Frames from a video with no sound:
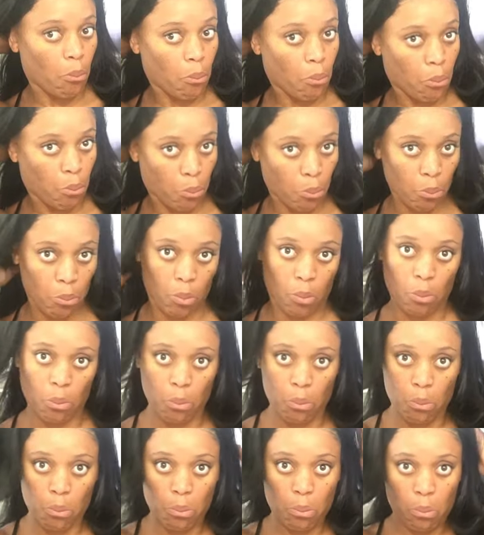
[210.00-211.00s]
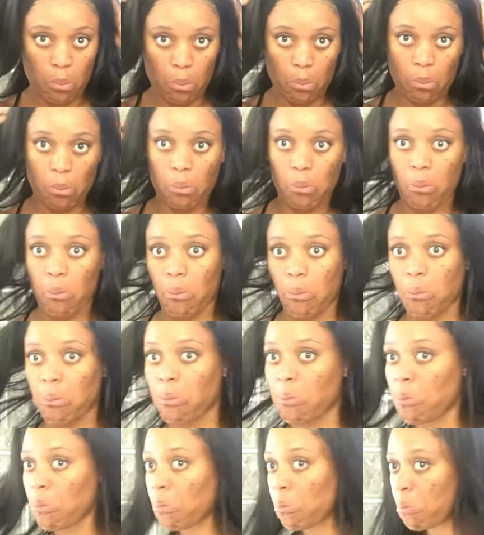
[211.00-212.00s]

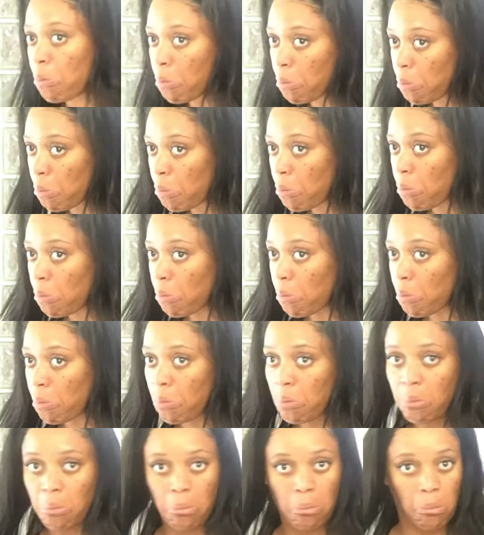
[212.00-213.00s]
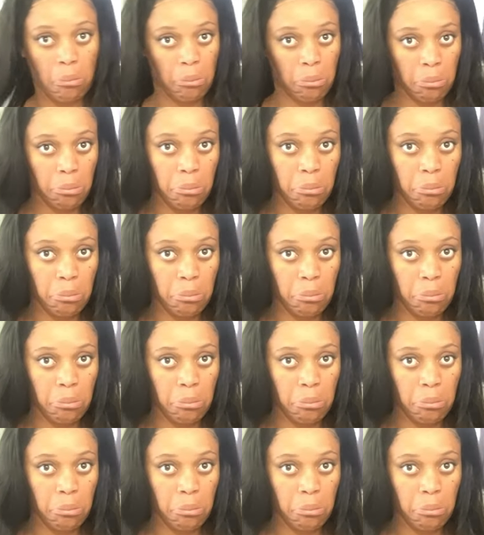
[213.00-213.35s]
[no speech]